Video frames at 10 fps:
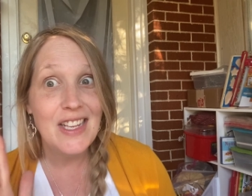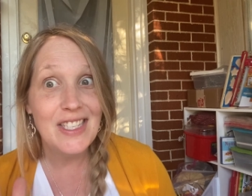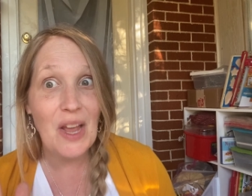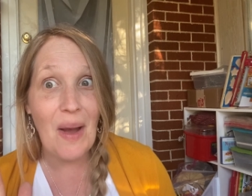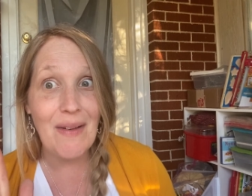
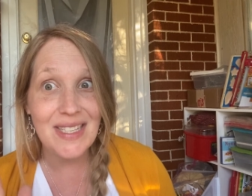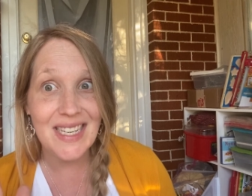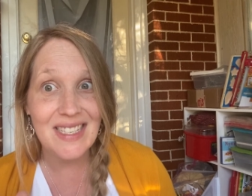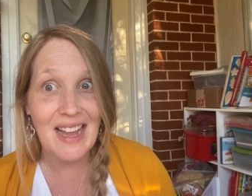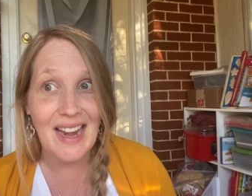So I was
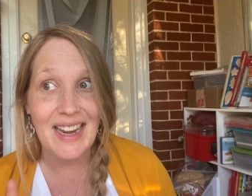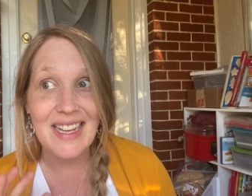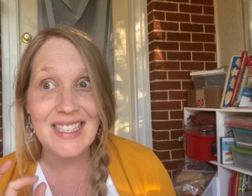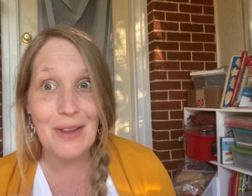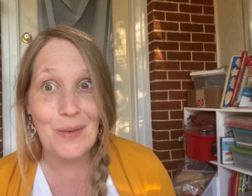excited
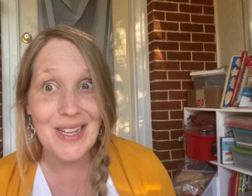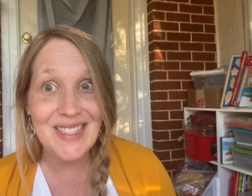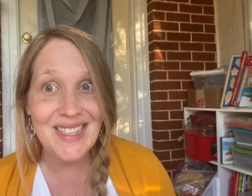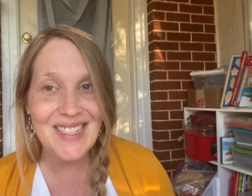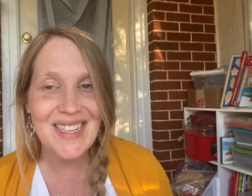because he
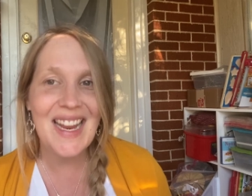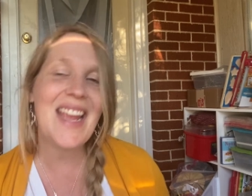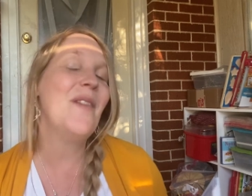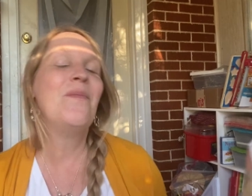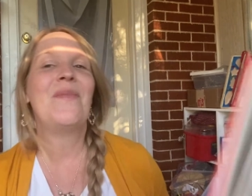was
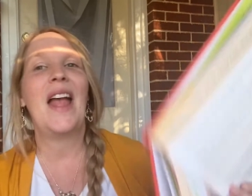listening,